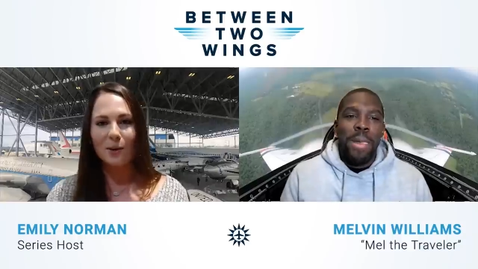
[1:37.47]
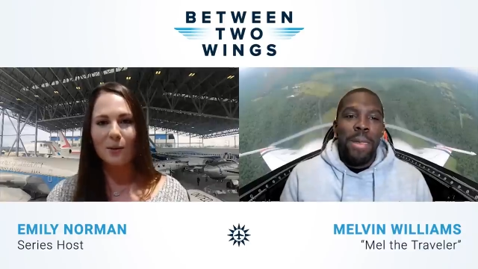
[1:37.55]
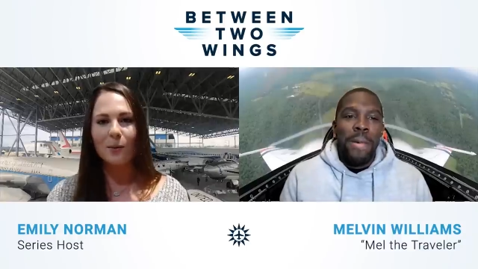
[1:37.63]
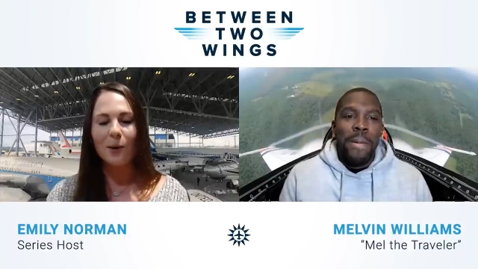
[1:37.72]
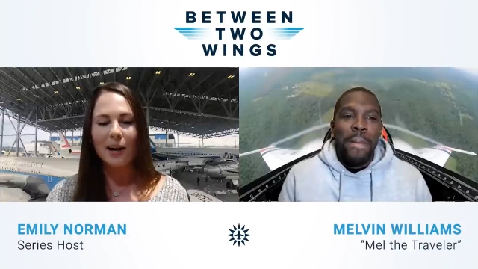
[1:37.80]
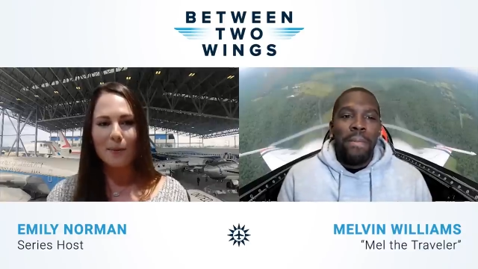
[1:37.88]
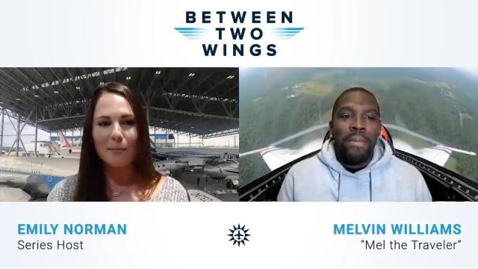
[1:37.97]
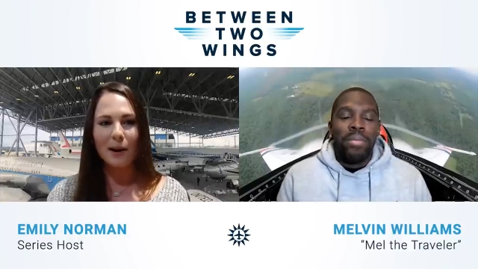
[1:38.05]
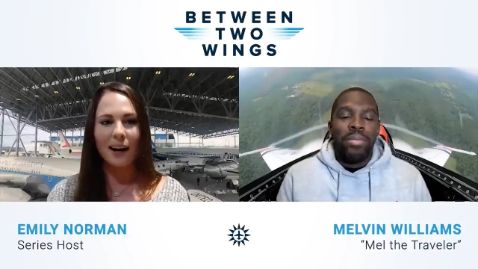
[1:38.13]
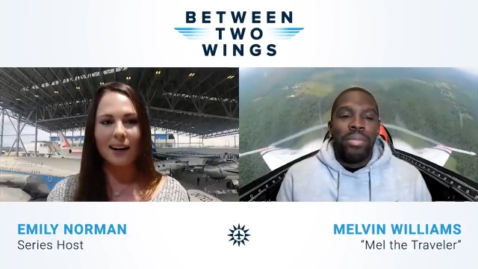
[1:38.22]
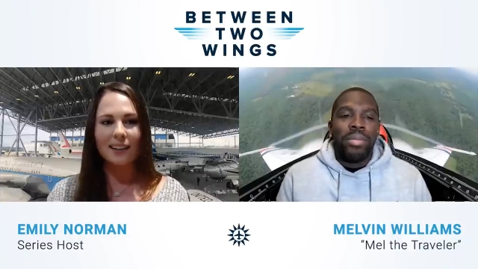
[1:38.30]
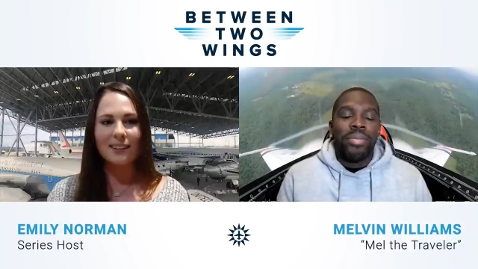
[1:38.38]
Speaker 1: way
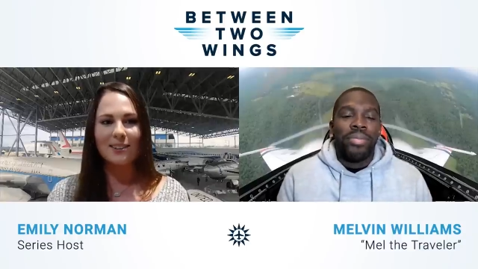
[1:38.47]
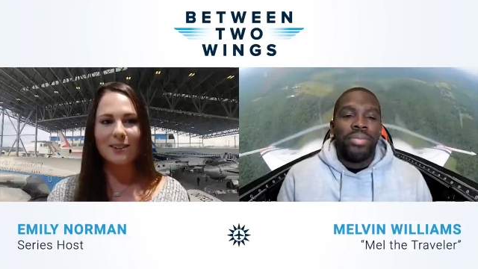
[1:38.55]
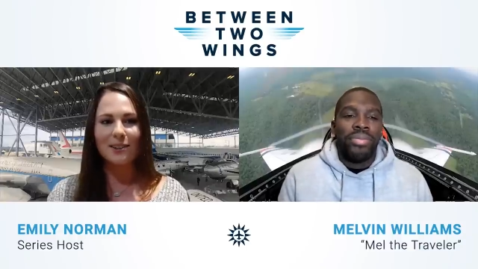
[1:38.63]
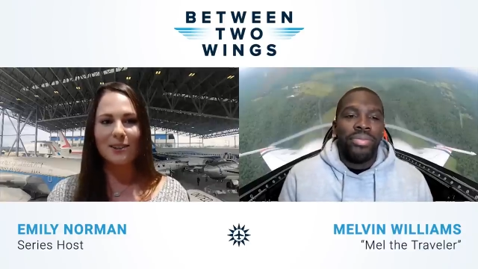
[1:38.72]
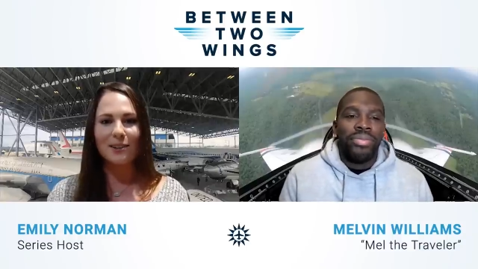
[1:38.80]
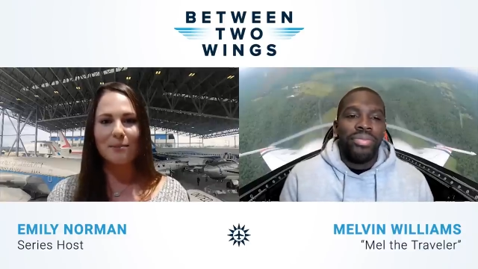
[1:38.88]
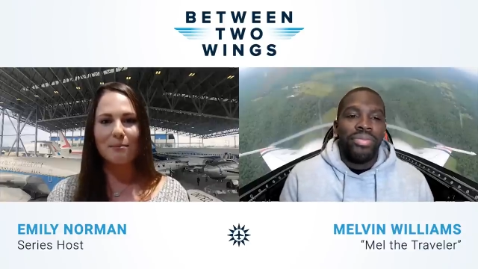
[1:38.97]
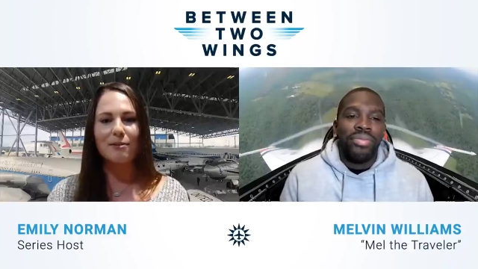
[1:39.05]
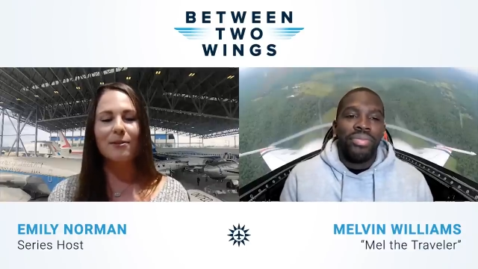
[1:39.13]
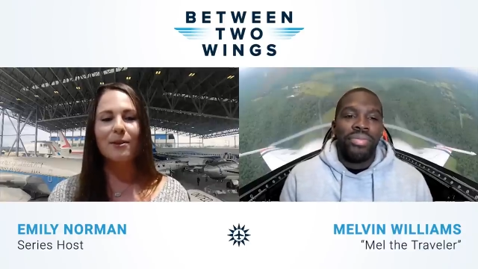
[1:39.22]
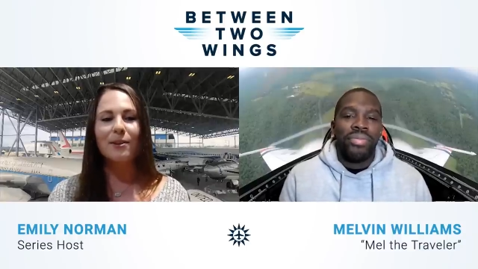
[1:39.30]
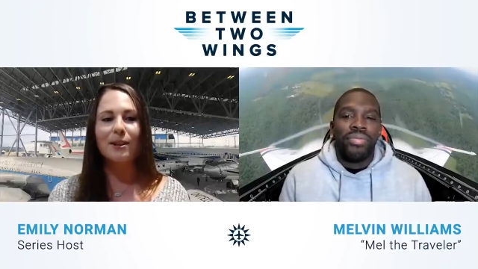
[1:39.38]
back to
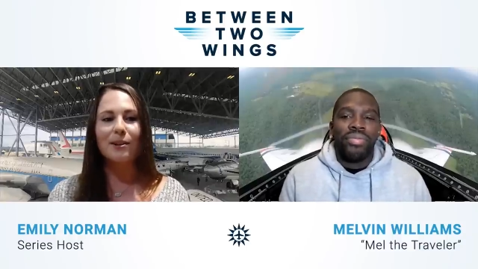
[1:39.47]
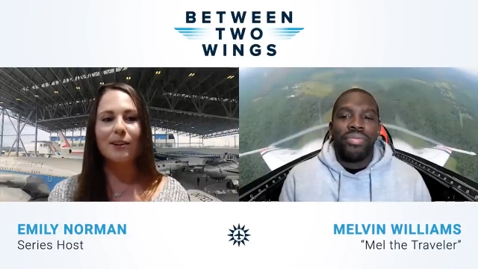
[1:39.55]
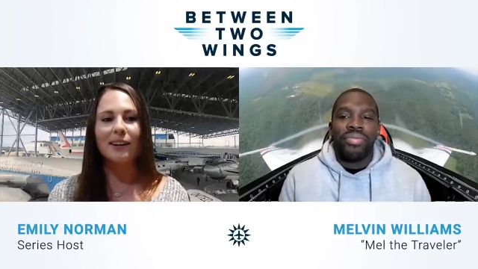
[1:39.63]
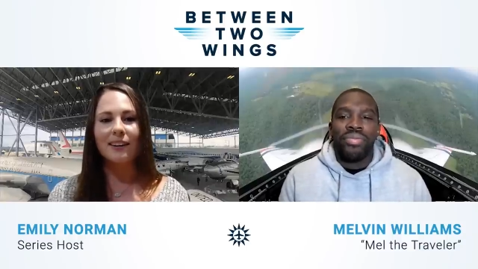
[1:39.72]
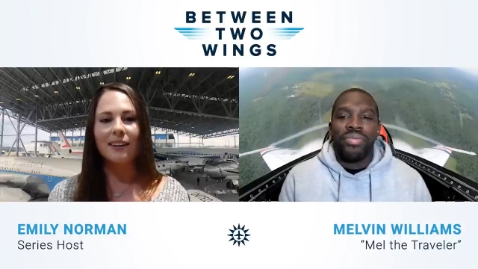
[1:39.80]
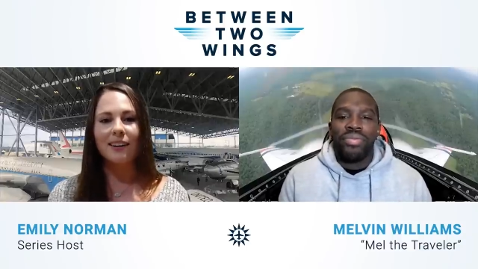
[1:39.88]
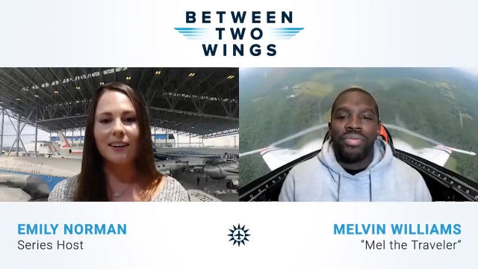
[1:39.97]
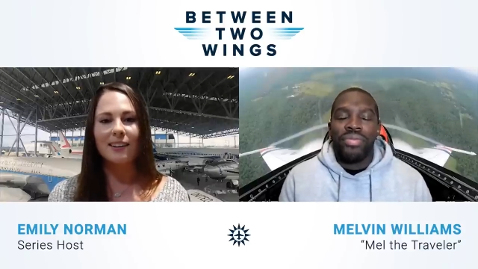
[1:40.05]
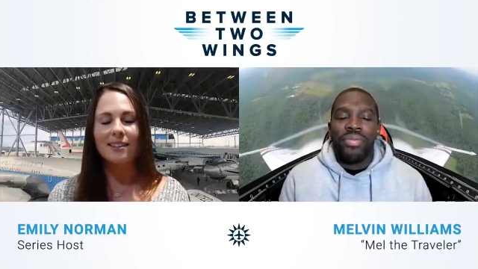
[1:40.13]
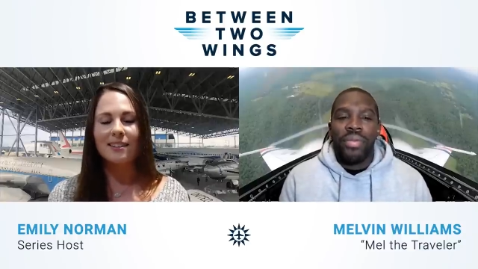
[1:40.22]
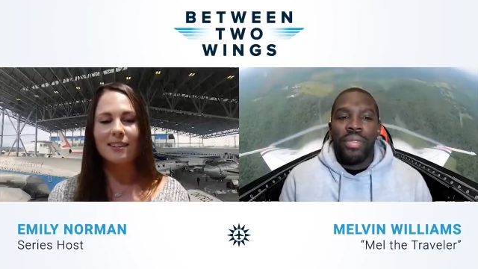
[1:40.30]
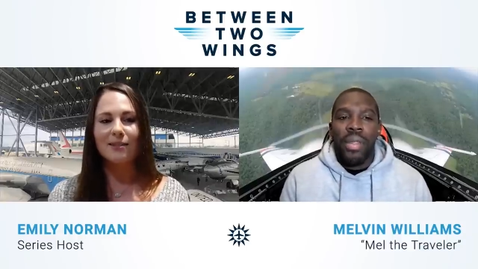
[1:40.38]
before you were in the
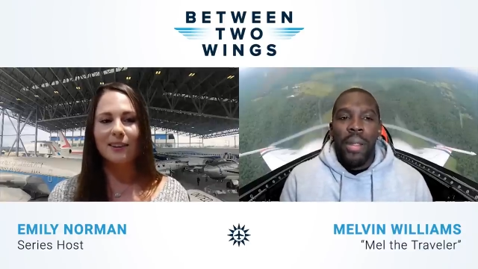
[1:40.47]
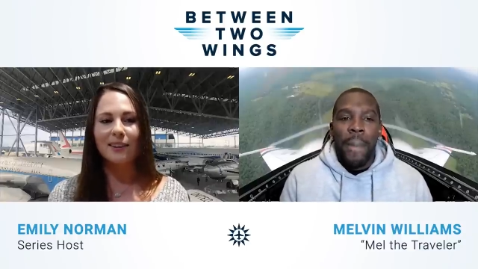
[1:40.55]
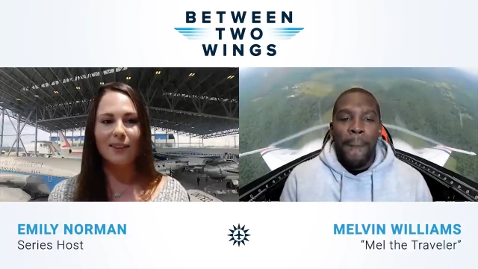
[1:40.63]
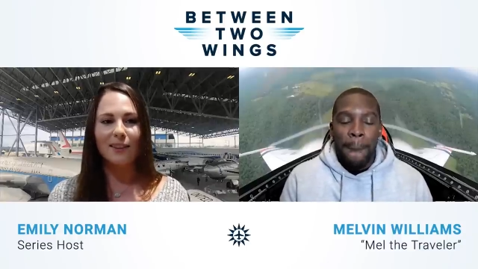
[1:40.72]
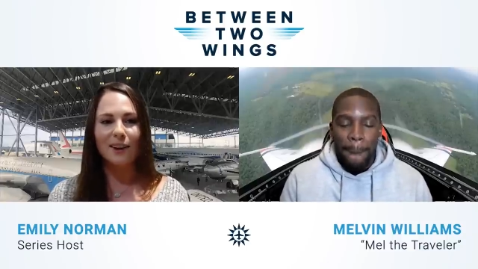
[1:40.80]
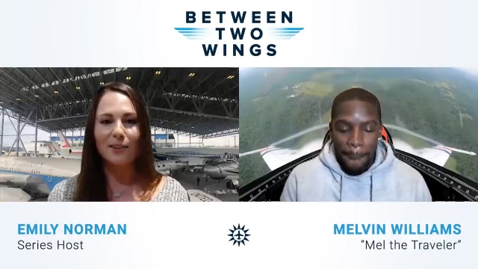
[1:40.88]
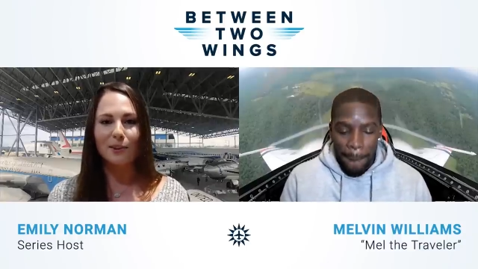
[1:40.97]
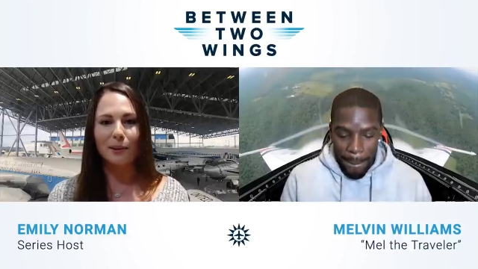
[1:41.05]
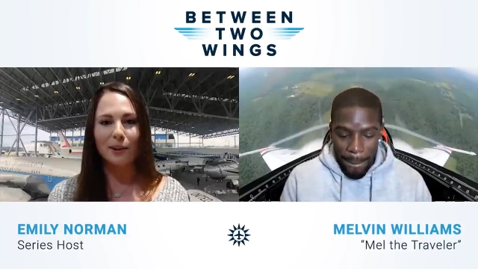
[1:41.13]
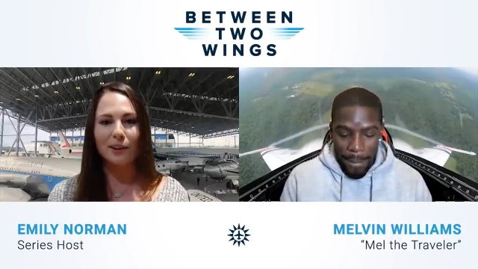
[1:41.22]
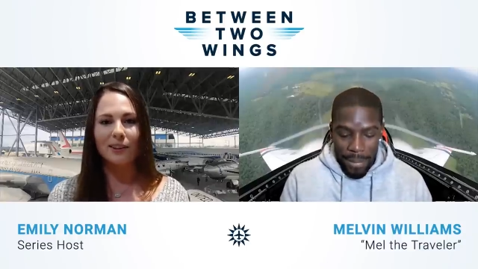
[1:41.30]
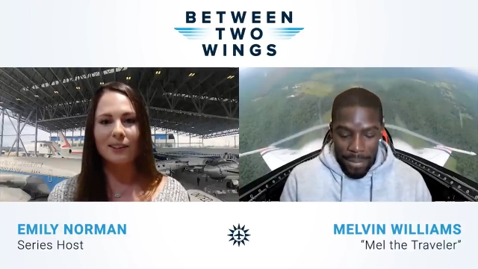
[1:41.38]
hot seat with the
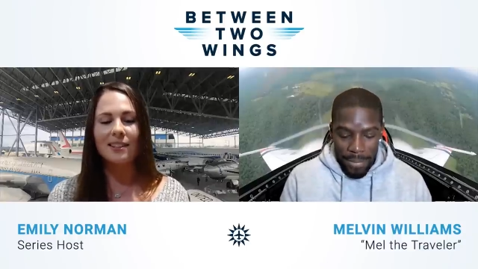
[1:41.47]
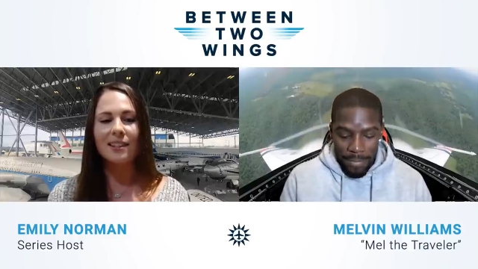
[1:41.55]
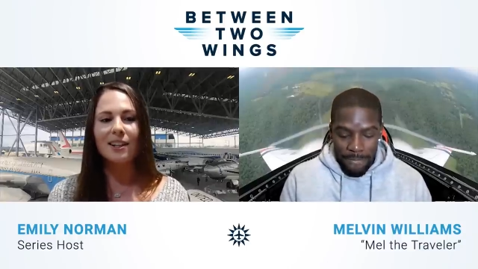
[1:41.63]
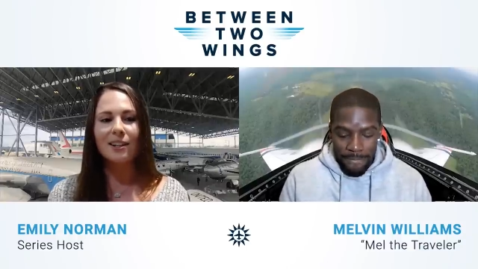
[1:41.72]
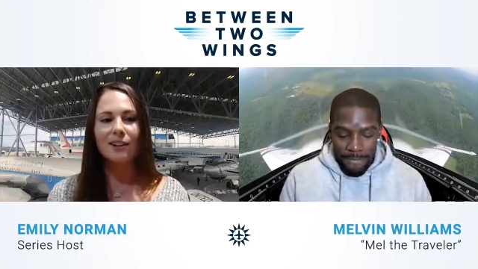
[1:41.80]
Thunderbirds,